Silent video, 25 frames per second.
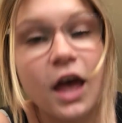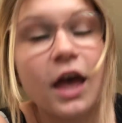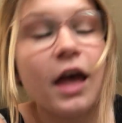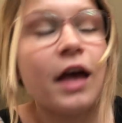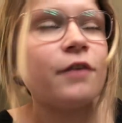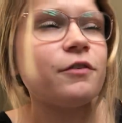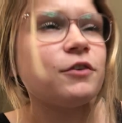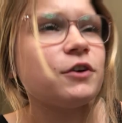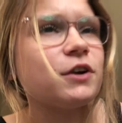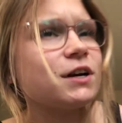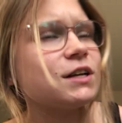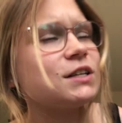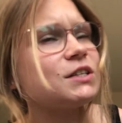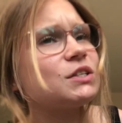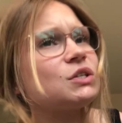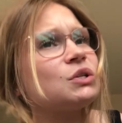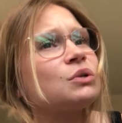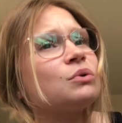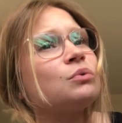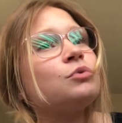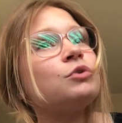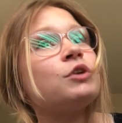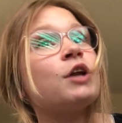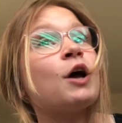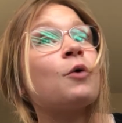If you guys
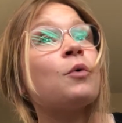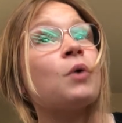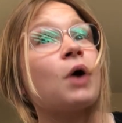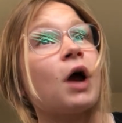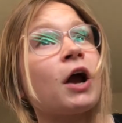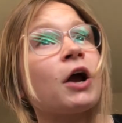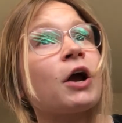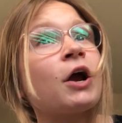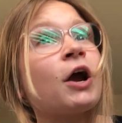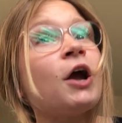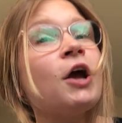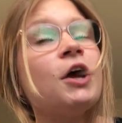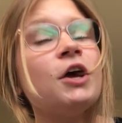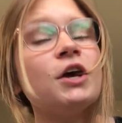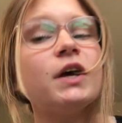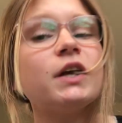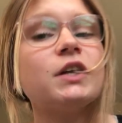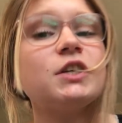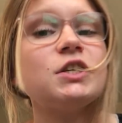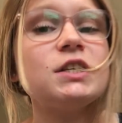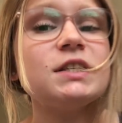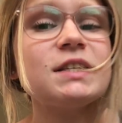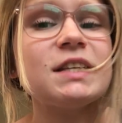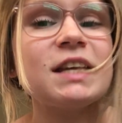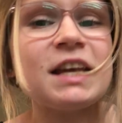don't know her,
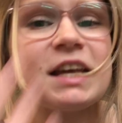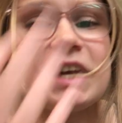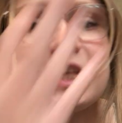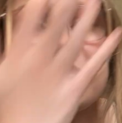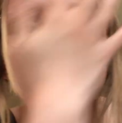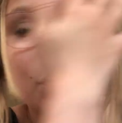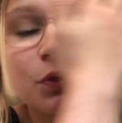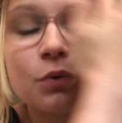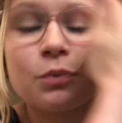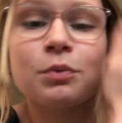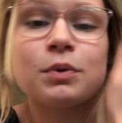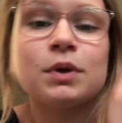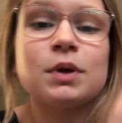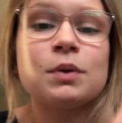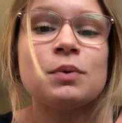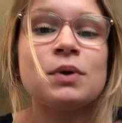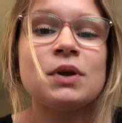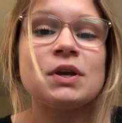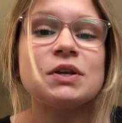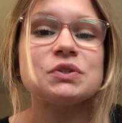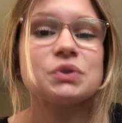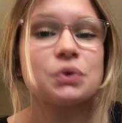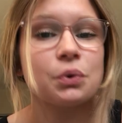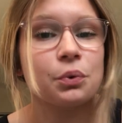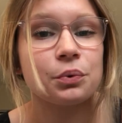she's like 3
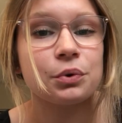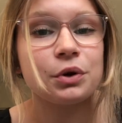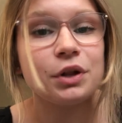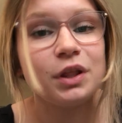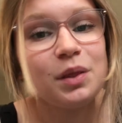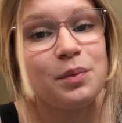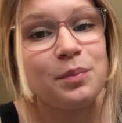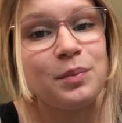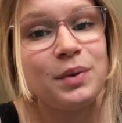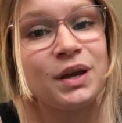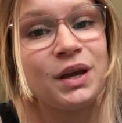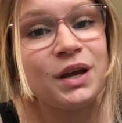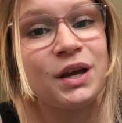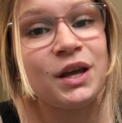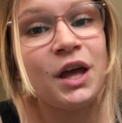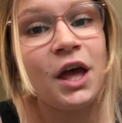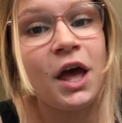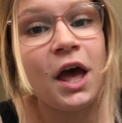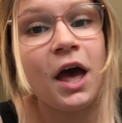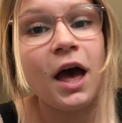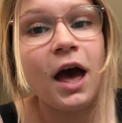weeks older than me.